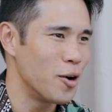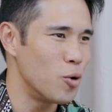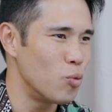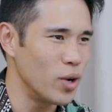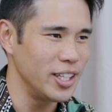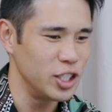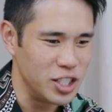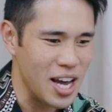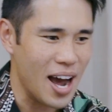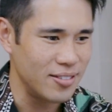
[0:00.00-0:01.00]
who really
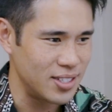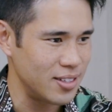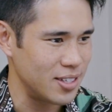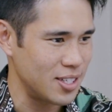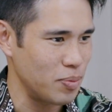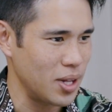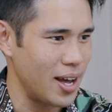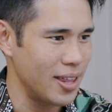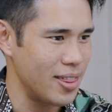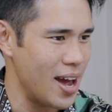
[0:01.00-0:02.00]
dives into something
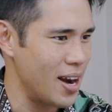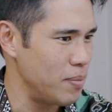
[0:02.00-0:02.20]
like that?